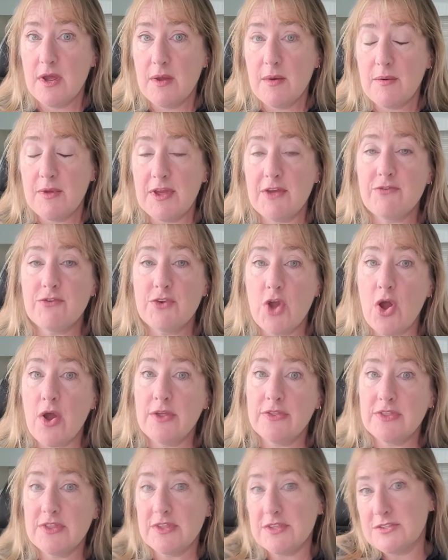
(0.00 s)
If
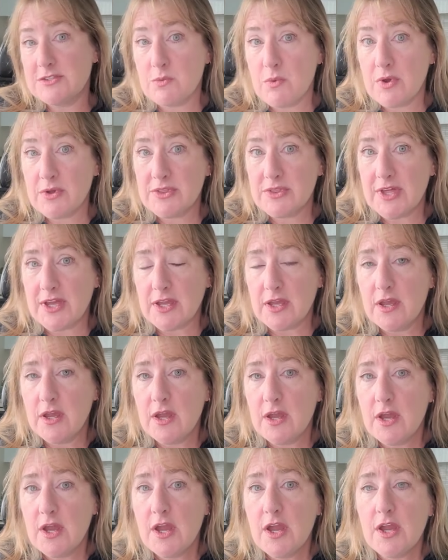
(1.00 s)
not, it's the wrong thing.
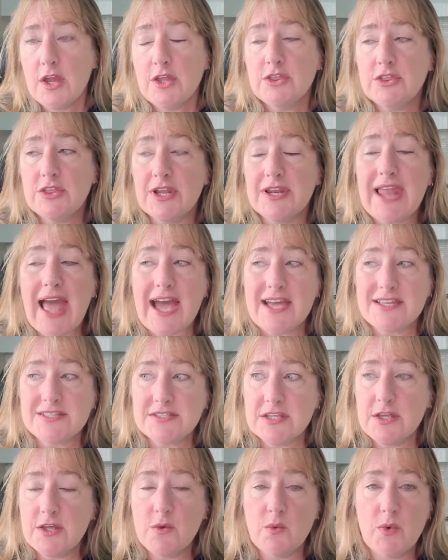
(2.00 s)
The last
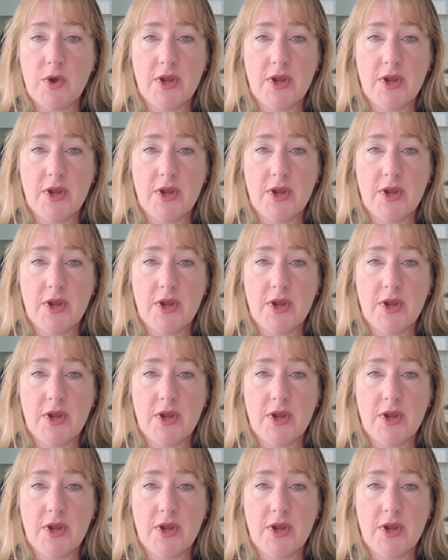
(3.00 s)
thing you want